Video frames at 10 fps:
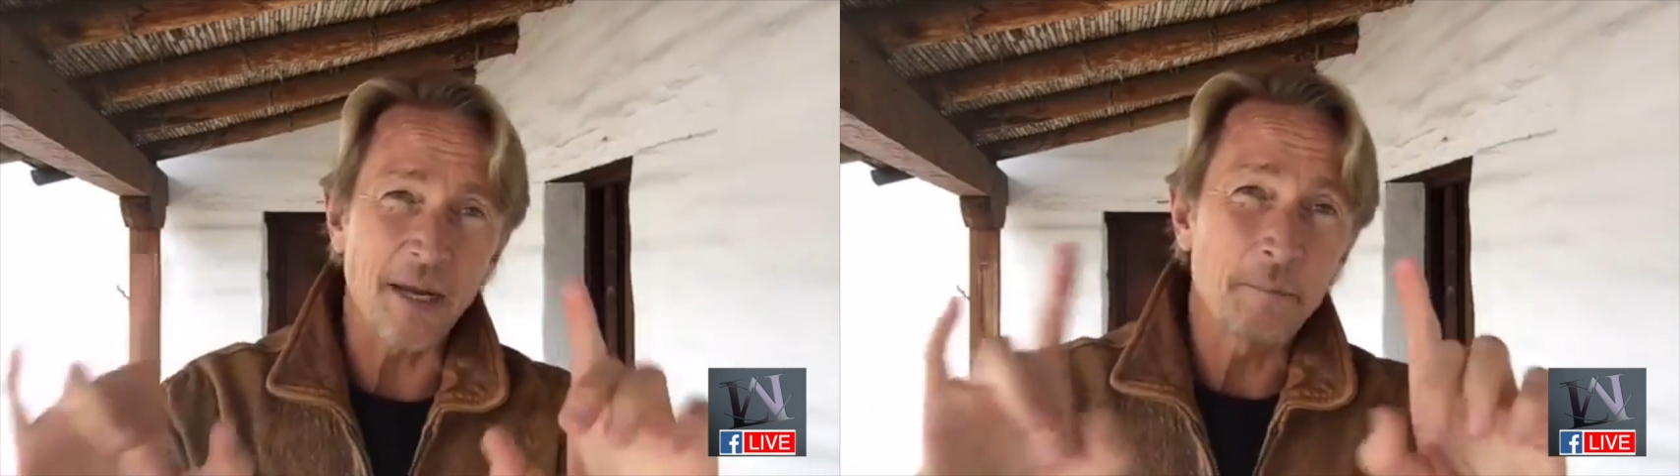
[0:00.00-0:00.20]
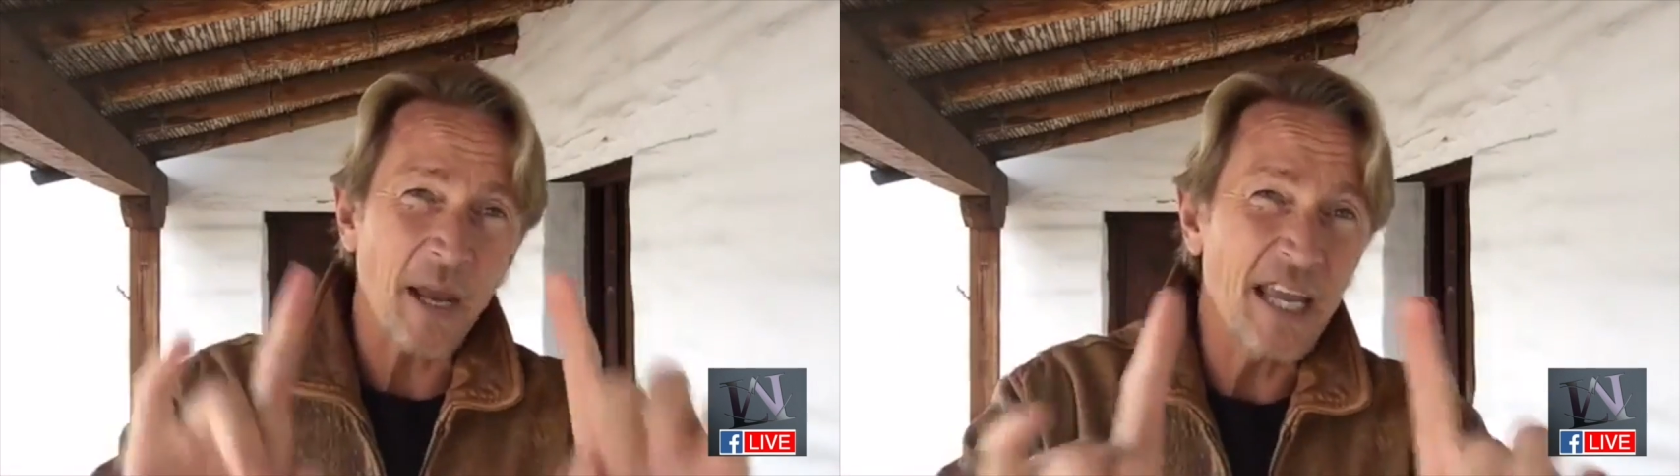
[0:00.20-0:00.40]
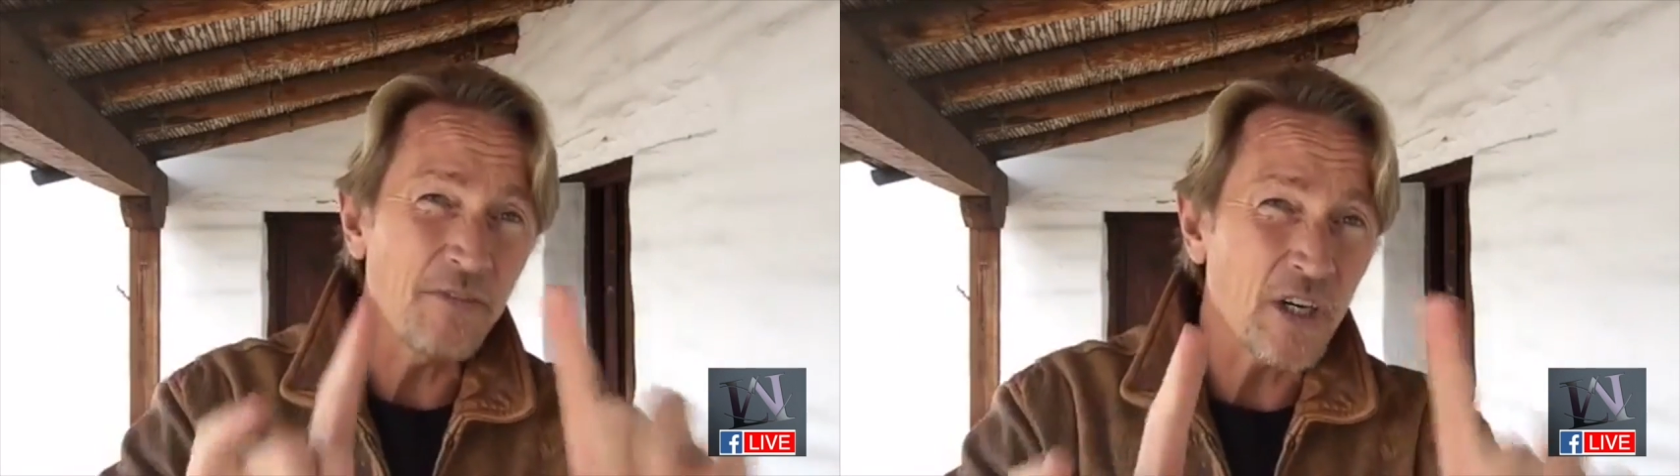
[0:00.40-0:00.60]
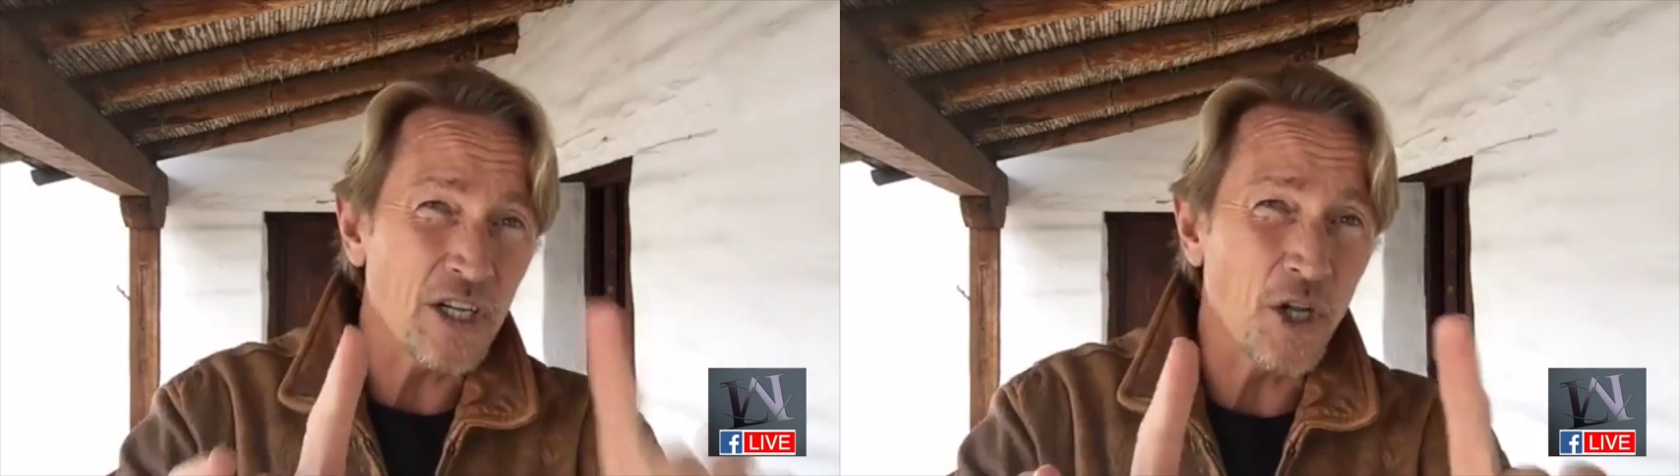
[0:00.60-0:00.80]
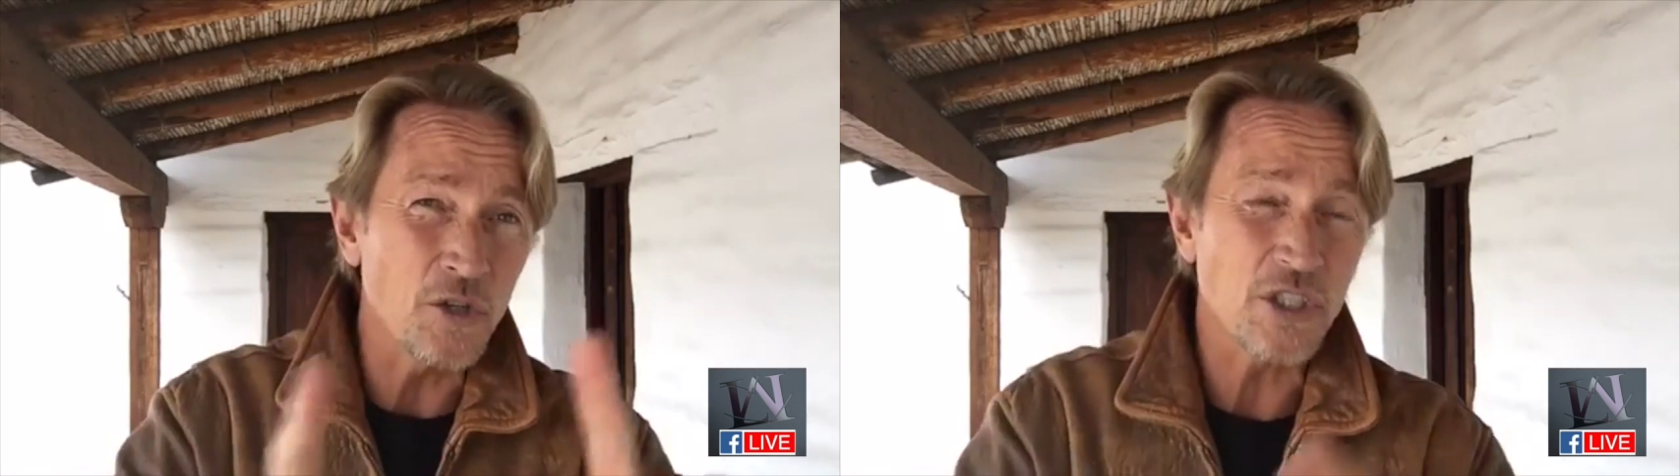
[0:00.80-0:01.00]
and pay very
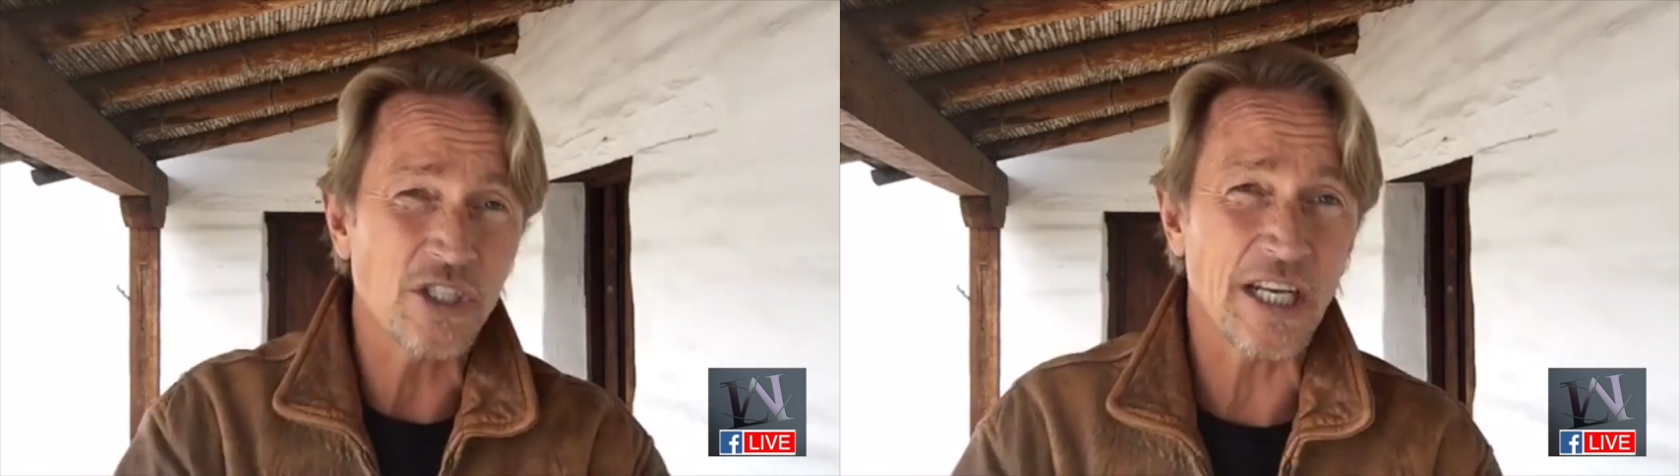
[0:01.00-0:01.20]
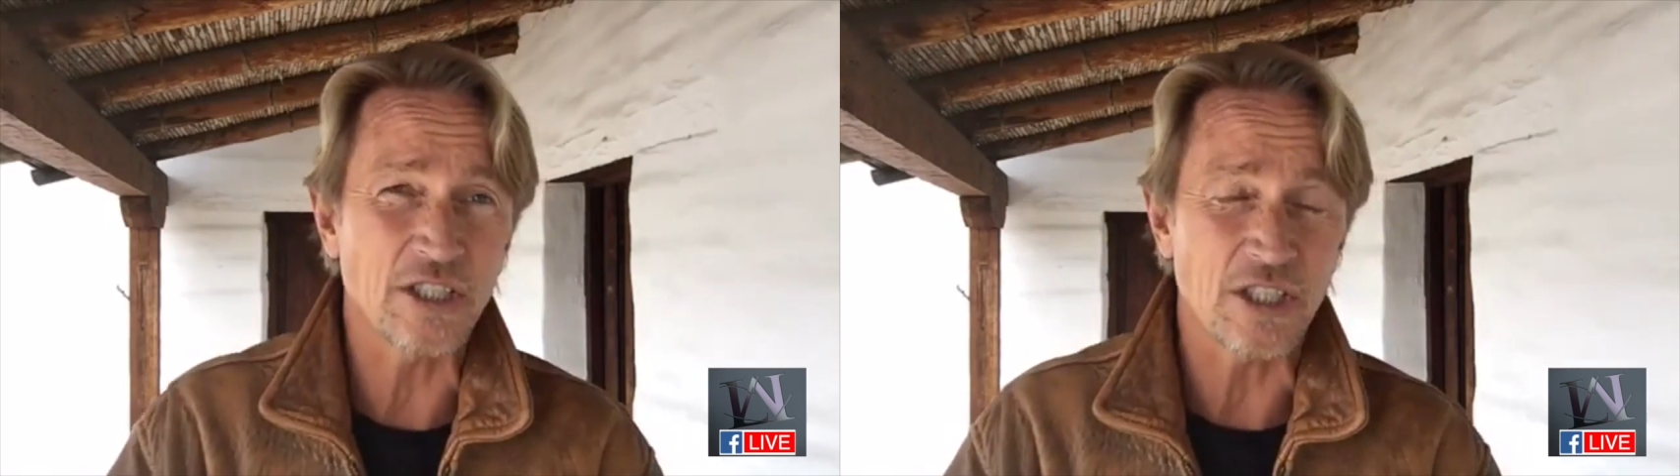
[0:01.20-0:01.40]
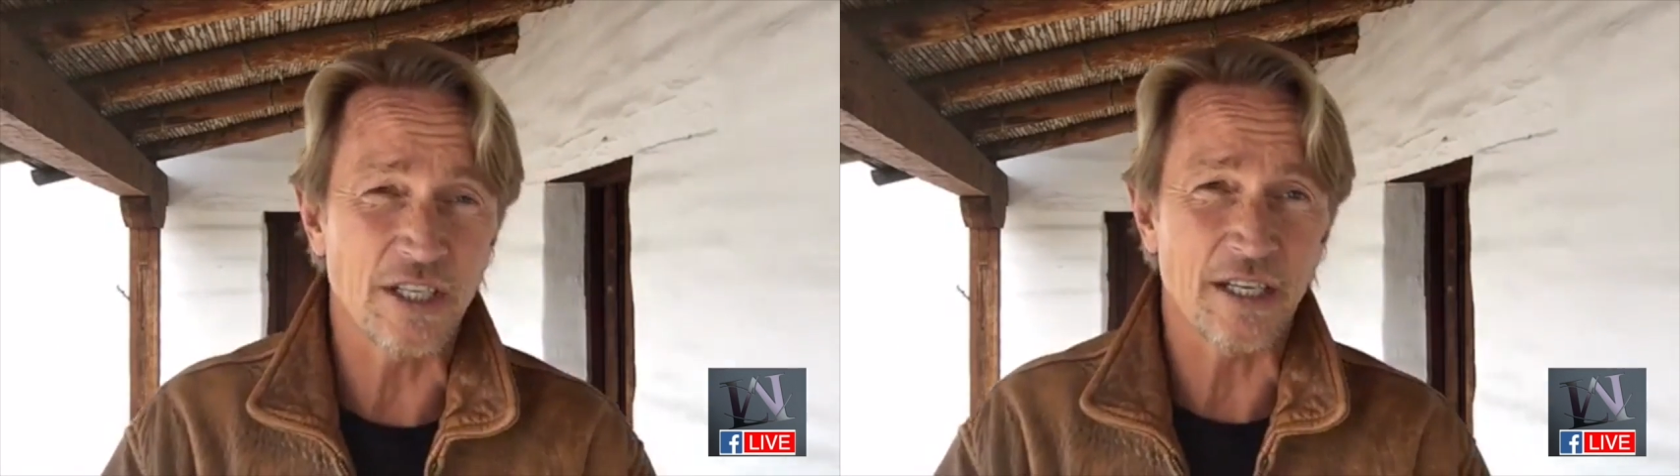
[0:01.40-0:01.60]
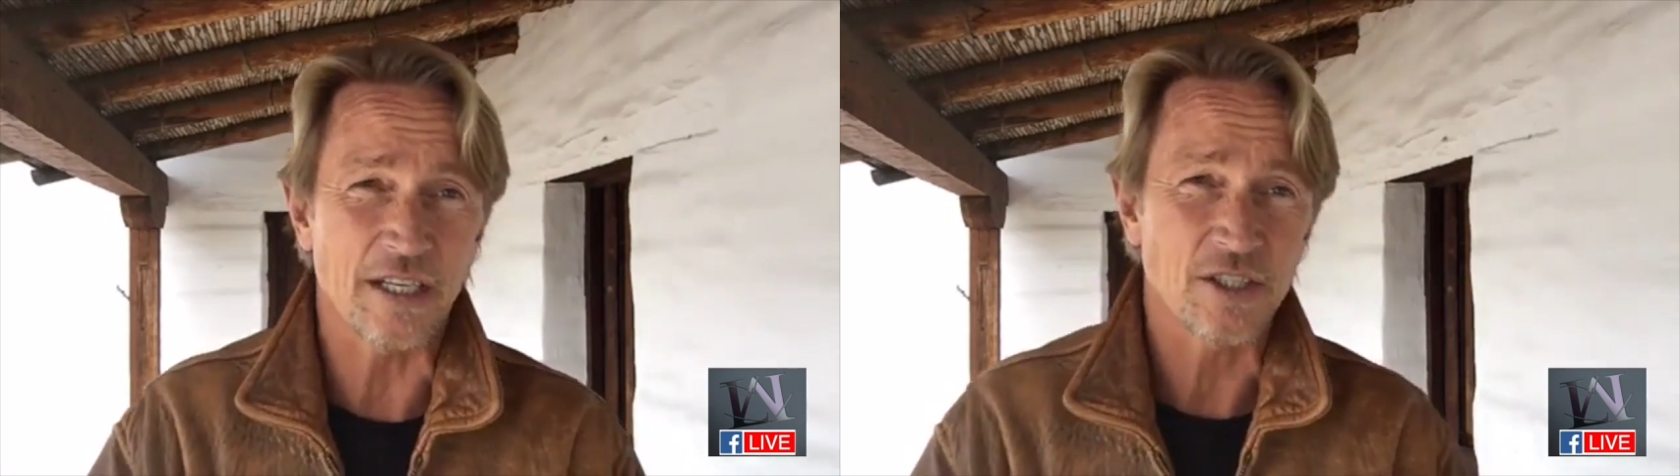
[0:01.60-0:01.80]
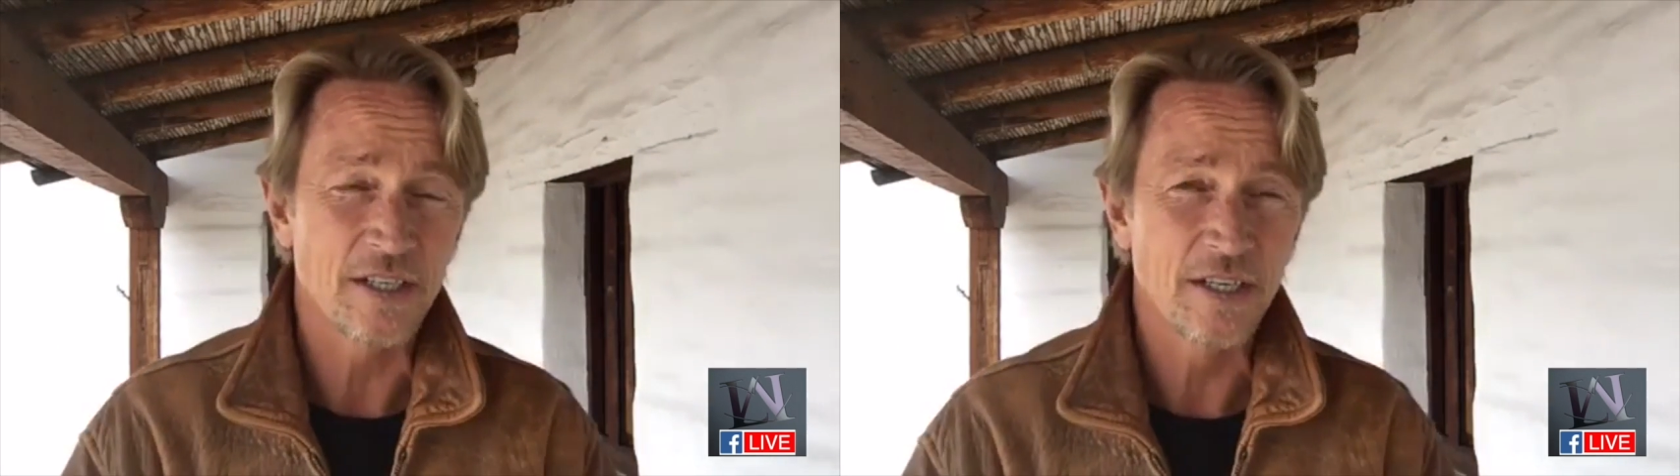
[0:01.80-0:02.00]
close attention to this.